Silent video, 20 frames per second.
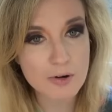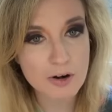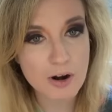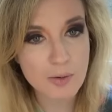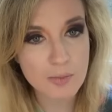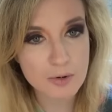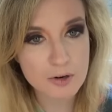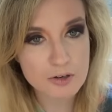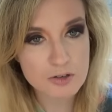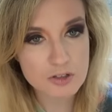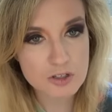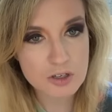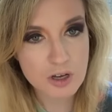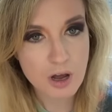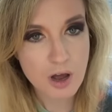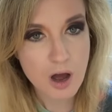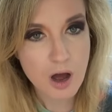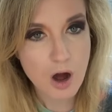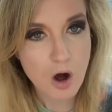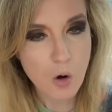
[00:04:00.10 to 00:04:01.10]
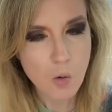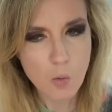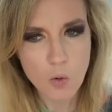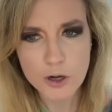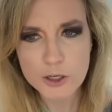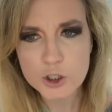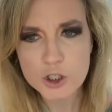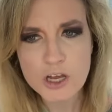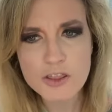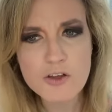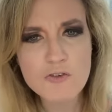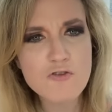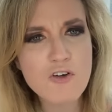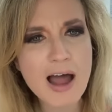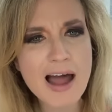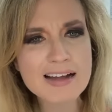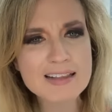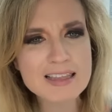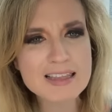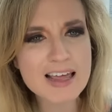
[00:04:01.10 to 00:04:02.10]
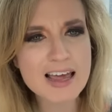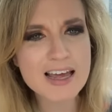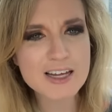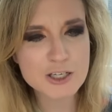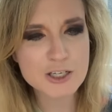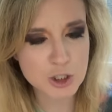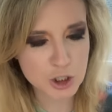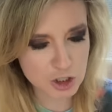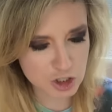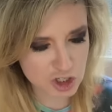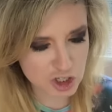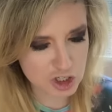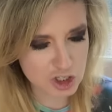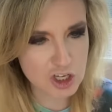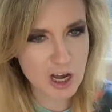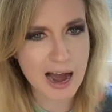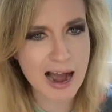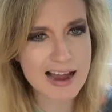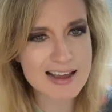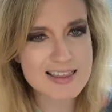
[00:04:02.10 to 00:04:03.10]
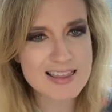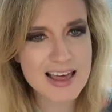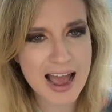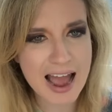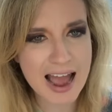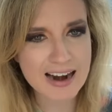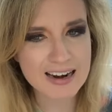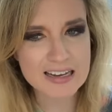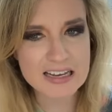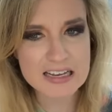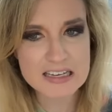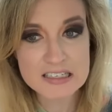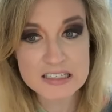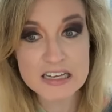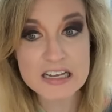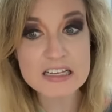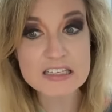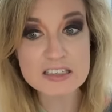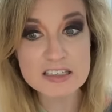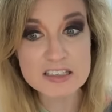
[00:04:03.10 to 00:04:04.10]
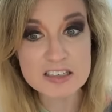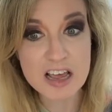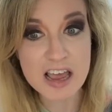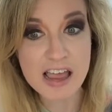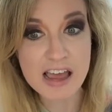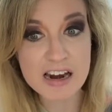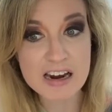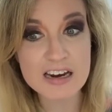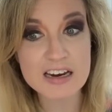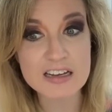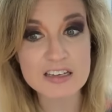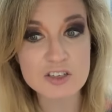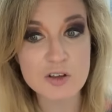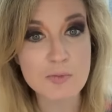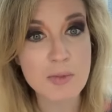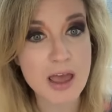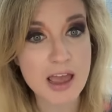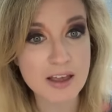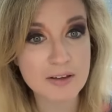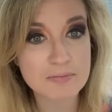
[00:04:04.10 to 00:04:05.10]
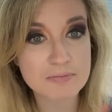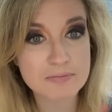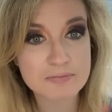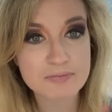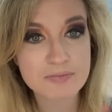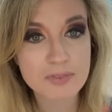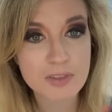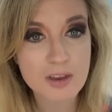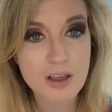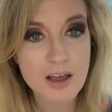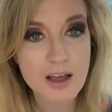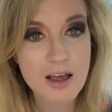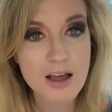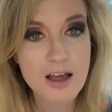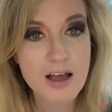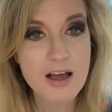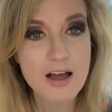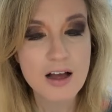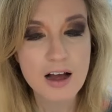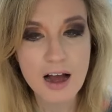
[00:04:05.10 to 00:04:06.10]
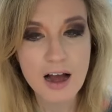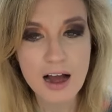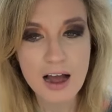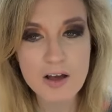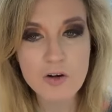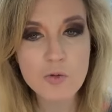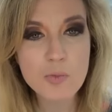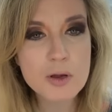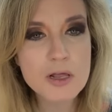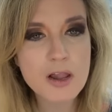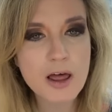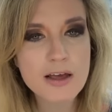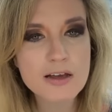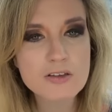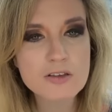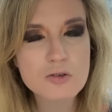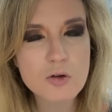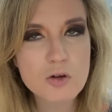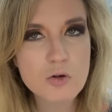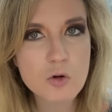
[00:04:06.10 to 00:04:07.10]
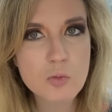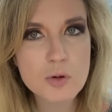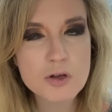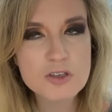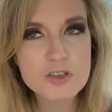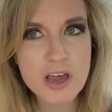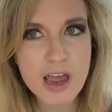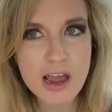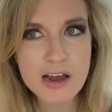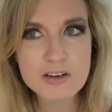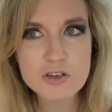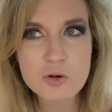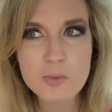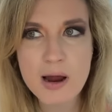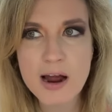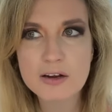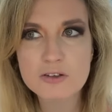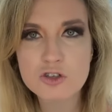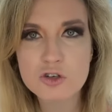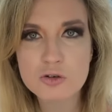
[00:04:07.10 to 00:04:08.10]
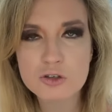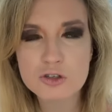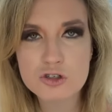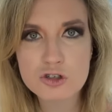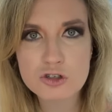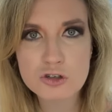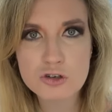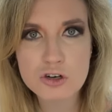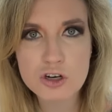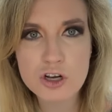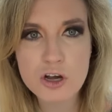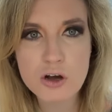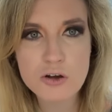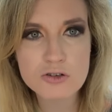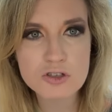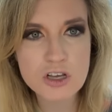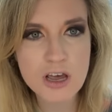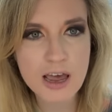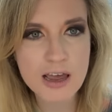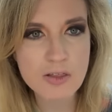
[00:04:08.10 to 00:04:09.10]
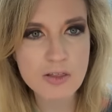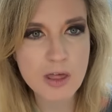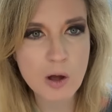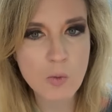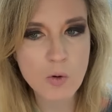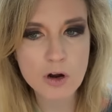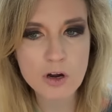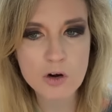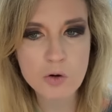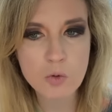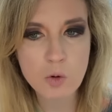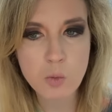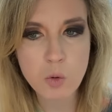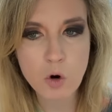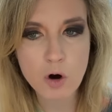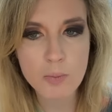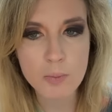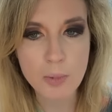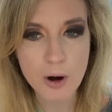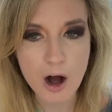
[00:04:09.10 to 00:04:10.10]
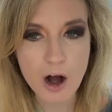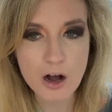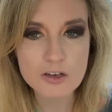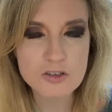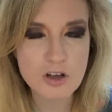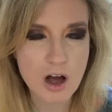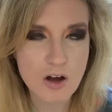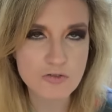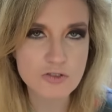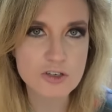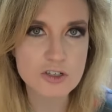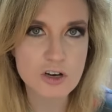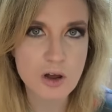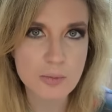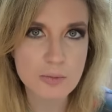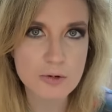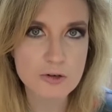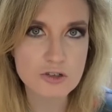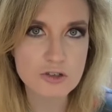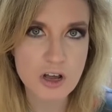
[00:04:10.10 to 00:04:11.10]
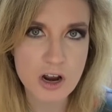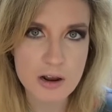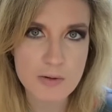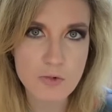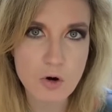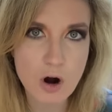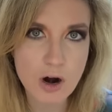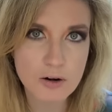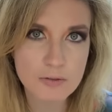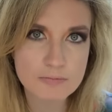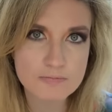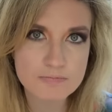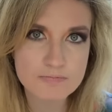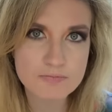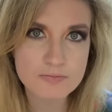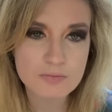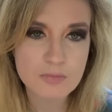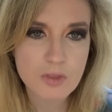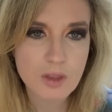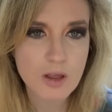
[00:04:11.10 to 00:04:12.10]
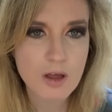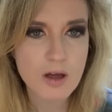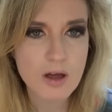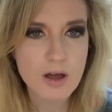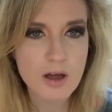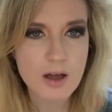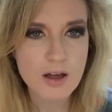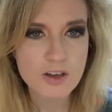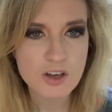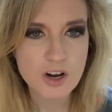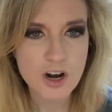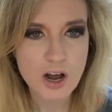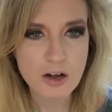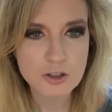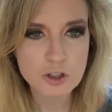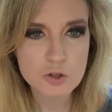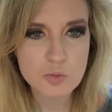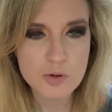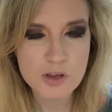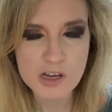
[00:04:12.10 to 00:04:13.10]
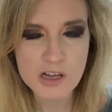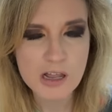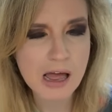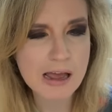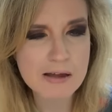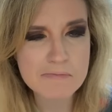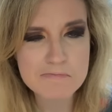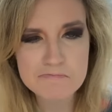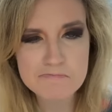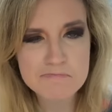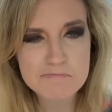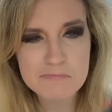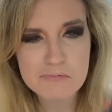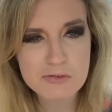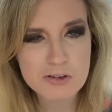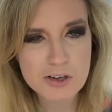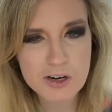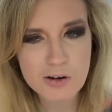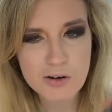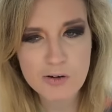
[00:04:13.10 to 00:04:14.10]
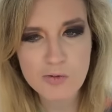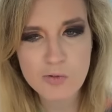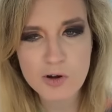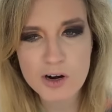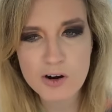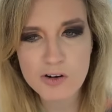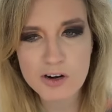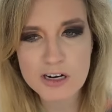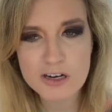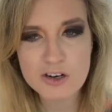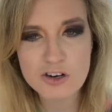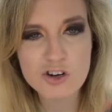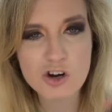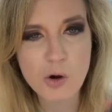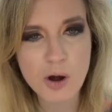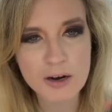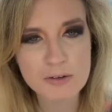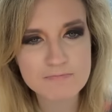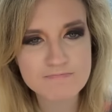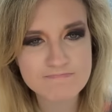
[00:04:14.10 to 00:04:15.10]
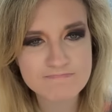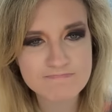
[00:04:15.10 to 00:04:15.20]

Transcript: numbers, which, and the fact that they can just decide that is insanity to me. Uh, it would be like, it would be tantamount to a studio saying they weren't going to report box office numbers anymore. You know, just being like, mm, you know what, we don't need to do it.